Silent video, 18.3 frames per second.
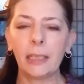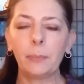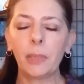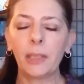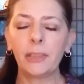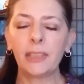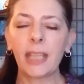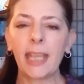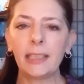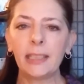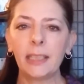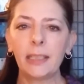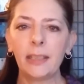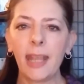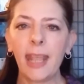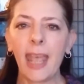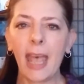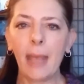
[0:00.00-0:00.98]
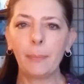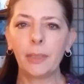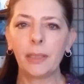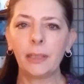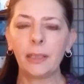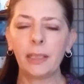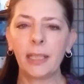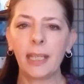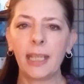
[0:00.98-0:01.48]
but that didn't
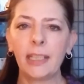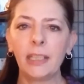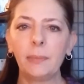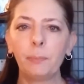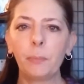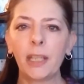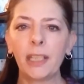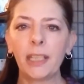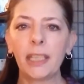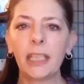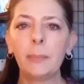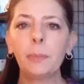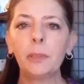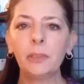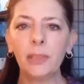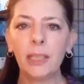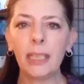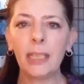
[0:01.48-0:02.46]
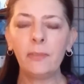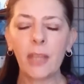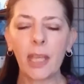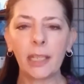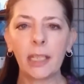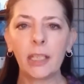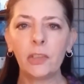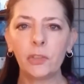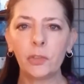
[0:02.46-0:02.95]
happen. But he believed
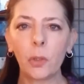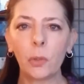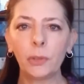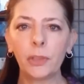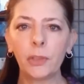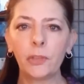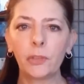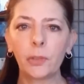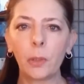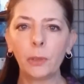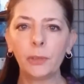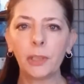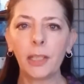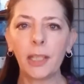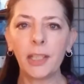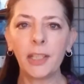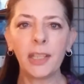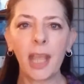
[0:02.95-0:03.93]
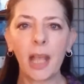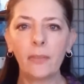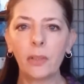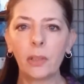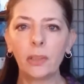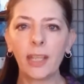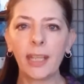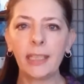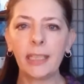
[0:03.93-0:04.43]
that he sold his soul to the
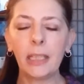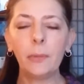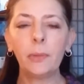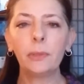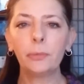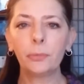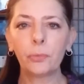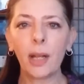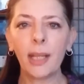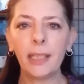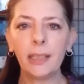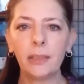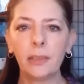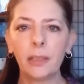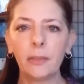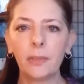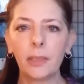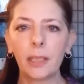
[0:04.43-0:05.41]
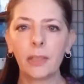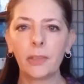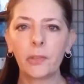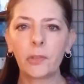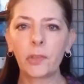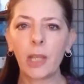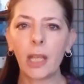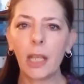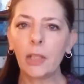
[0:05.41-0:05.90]
devil, and he was frightened of
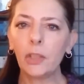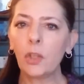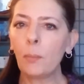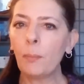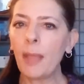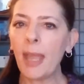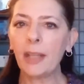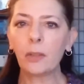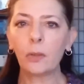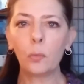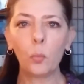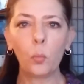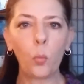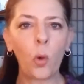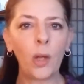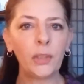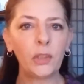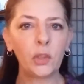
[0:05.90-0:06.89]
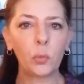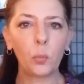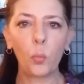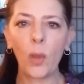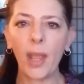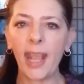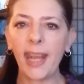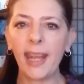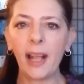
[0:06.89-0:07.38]
this. No matter which
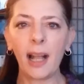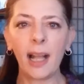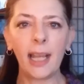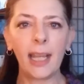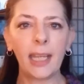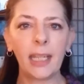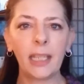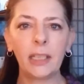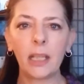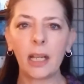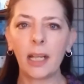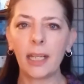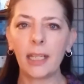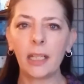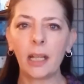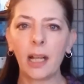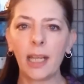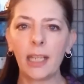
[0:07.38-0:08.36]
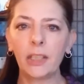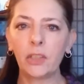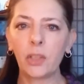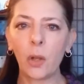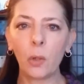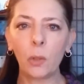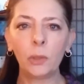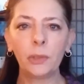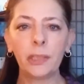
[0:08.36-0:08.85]
way I
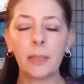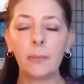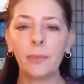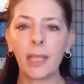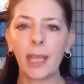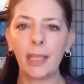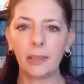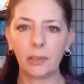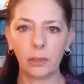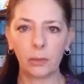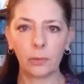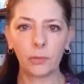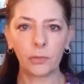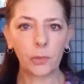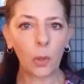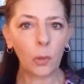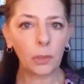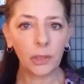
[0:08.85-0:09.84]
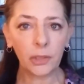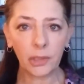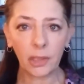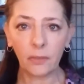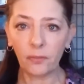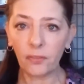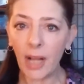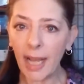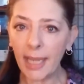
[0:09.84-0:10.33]
told him that your soul is
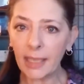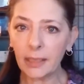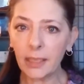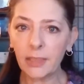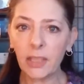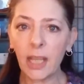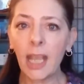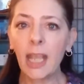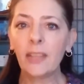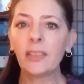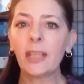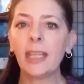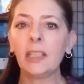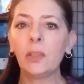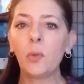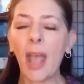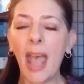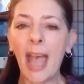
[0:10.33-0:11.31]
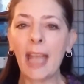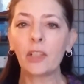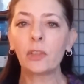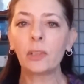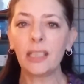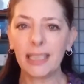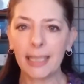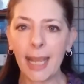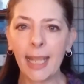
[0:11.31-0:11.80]
inviolate, that you
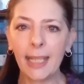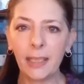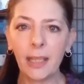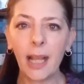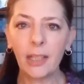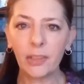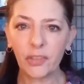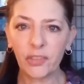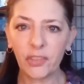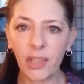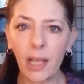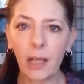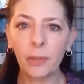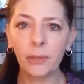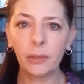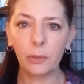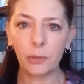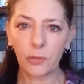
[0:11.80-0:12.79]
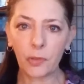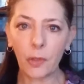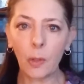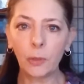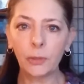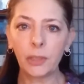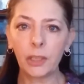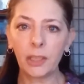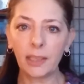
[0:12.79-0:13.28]
actually cannot sell your
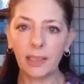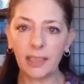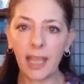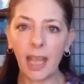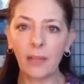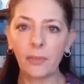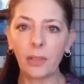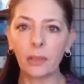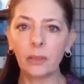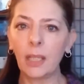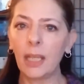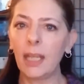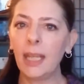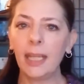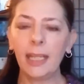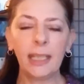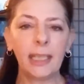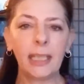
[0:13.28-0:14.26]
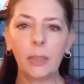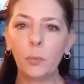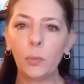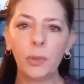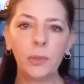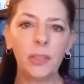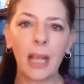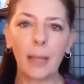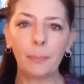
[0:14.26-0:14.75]
soul to the devil, he
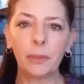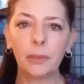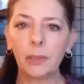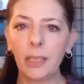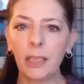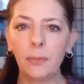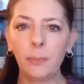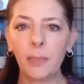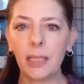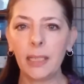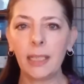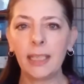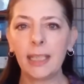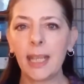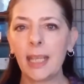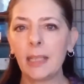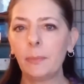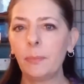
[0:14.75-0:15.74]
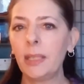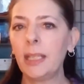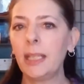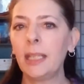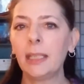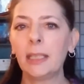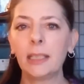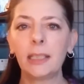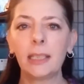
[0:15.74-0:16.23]
would not believe me. And again,
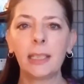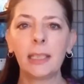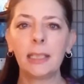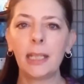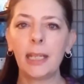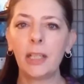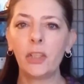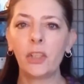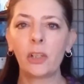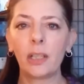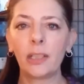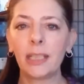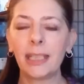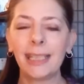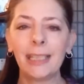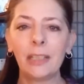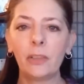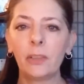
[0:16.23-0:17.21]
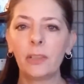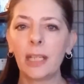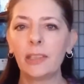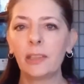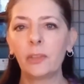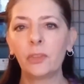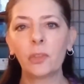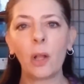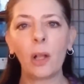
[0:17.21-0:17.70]
being a teenager on the internet,
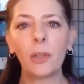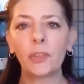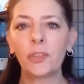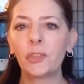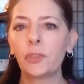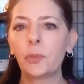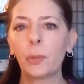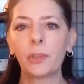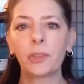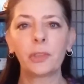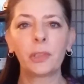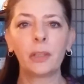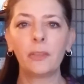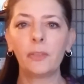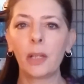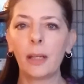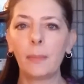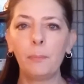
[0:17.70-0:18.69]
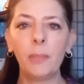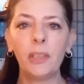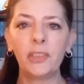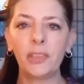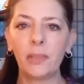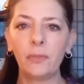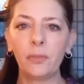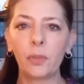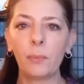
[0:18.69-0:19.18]
there's all sorts of
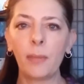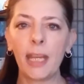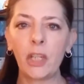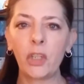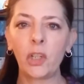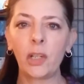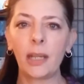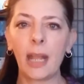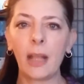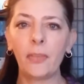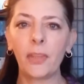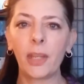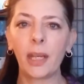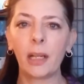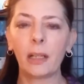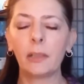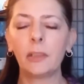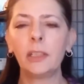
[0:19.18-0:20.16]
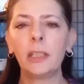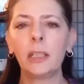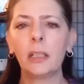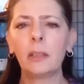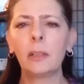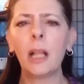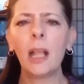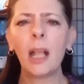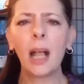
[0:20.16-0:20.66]
misinformation out there.
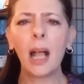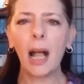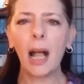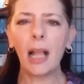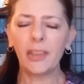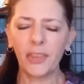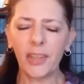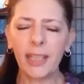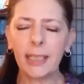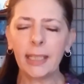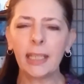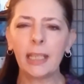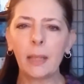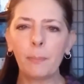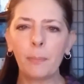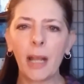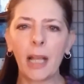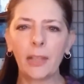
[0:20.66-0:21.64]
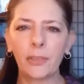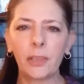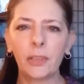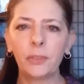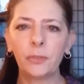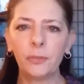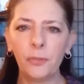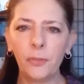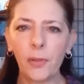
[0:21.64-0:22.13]
Until thinking about
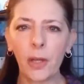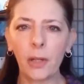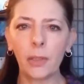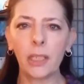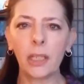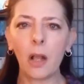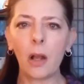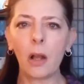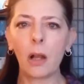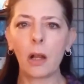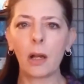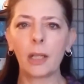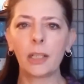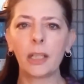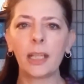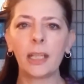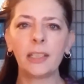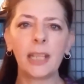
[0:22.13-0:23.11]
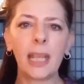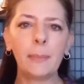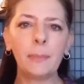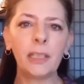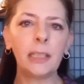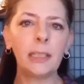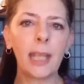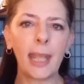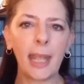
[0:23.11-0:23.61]
this very hard,
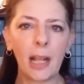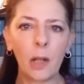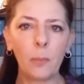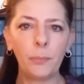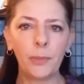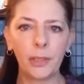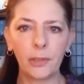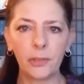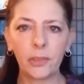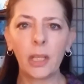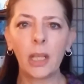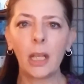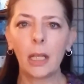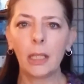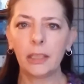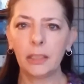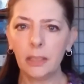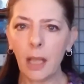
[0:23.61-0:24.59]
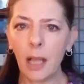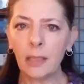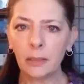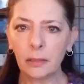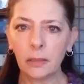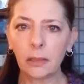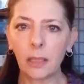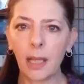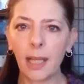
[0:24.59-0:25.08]
attempting to help this
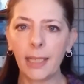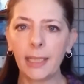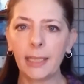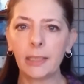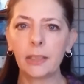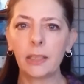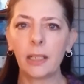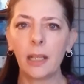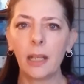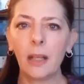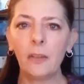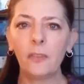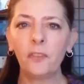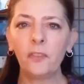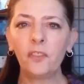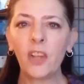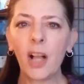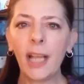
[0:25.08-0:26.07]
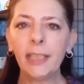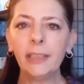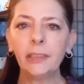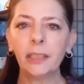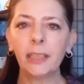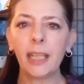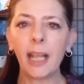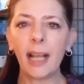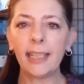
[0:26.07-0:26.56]
young client,
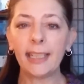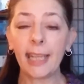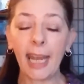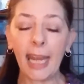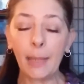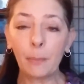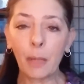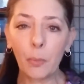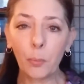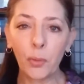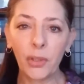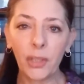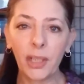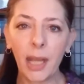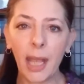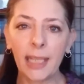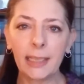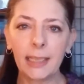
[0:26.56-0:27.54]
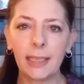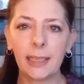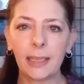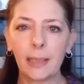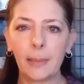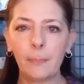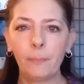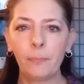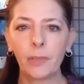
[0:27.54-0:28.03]
finally I came up with an idea.